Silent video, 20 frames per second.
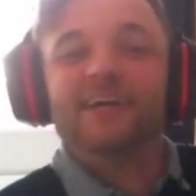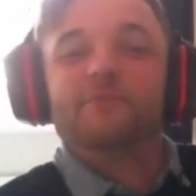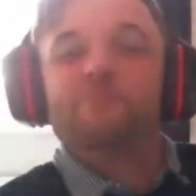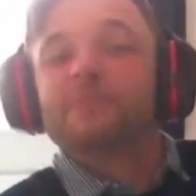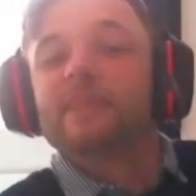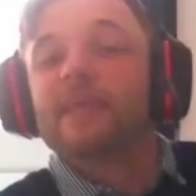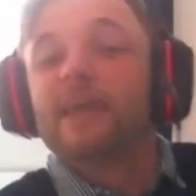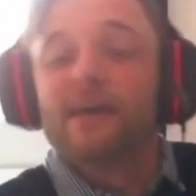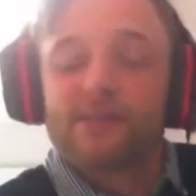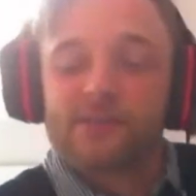
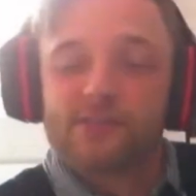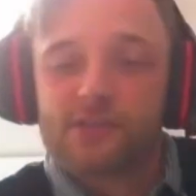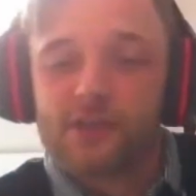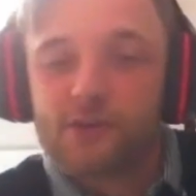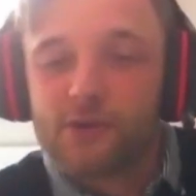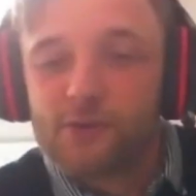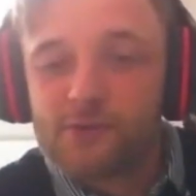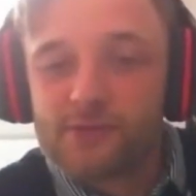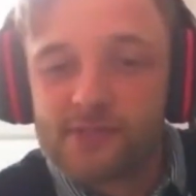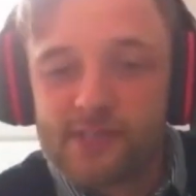Yeah,
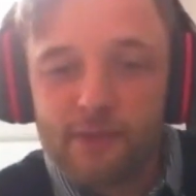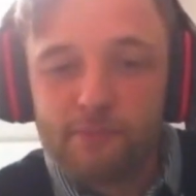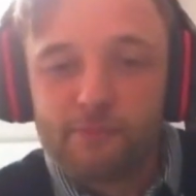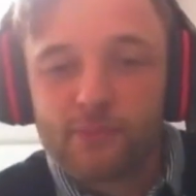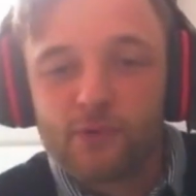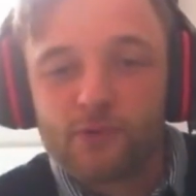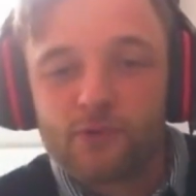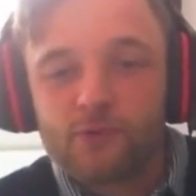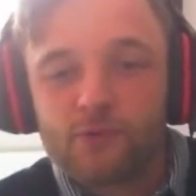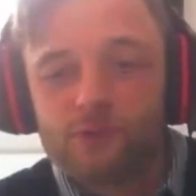so
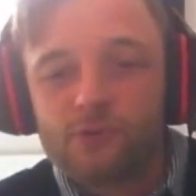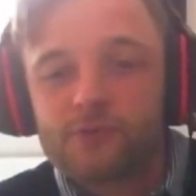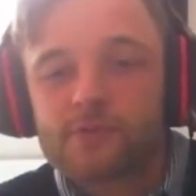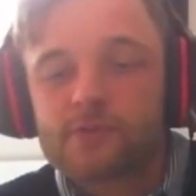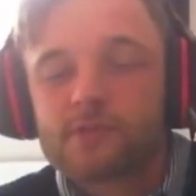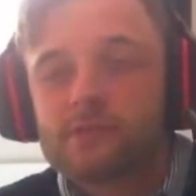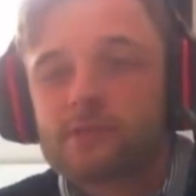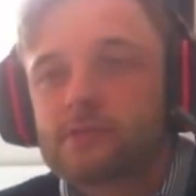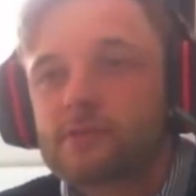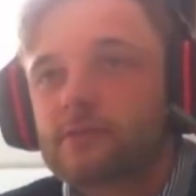
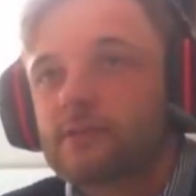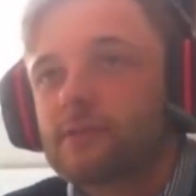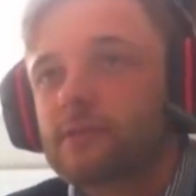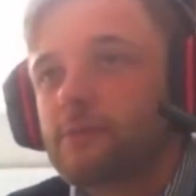temples,